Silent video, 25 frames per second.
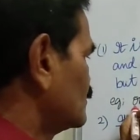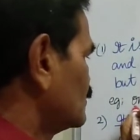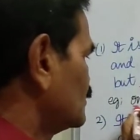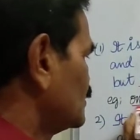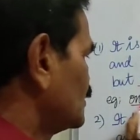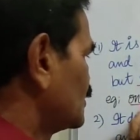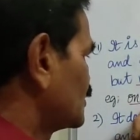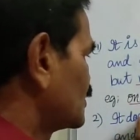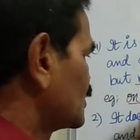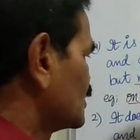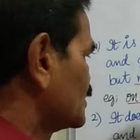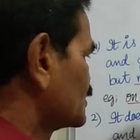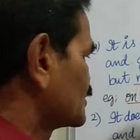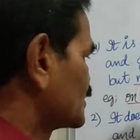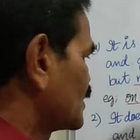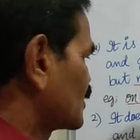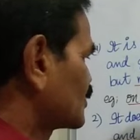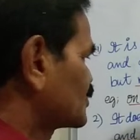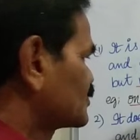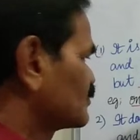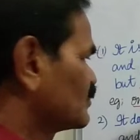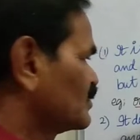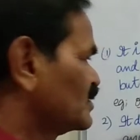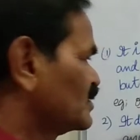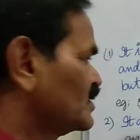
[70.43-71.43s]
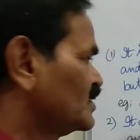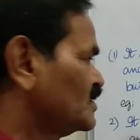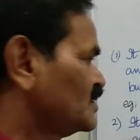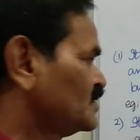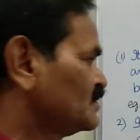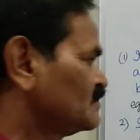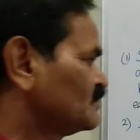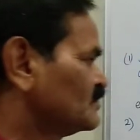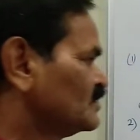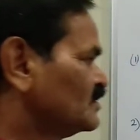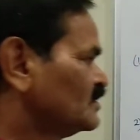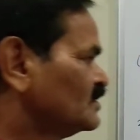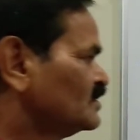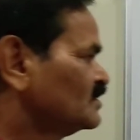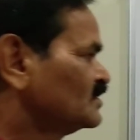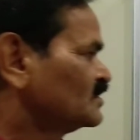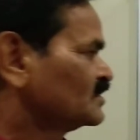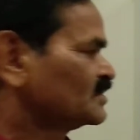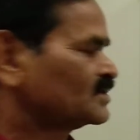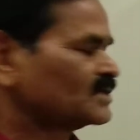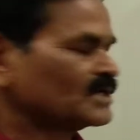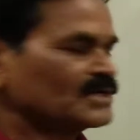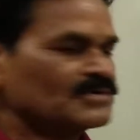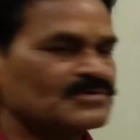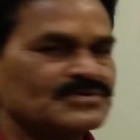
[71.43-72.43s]
it is actually
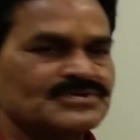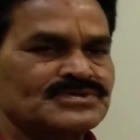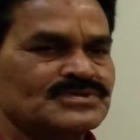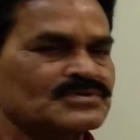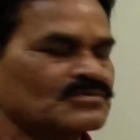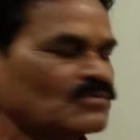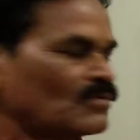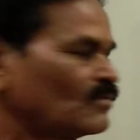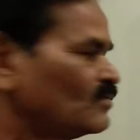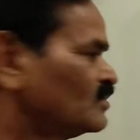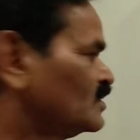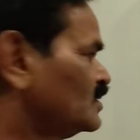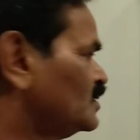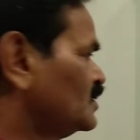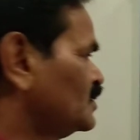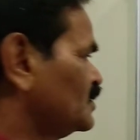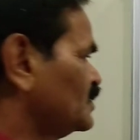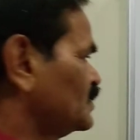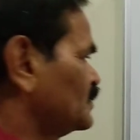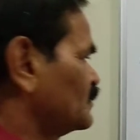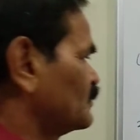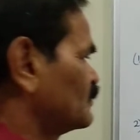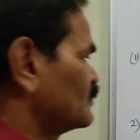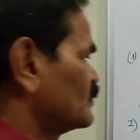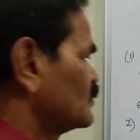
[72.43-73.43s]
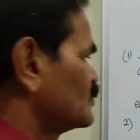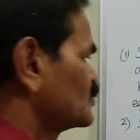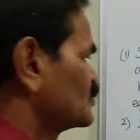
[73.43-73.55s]
gives only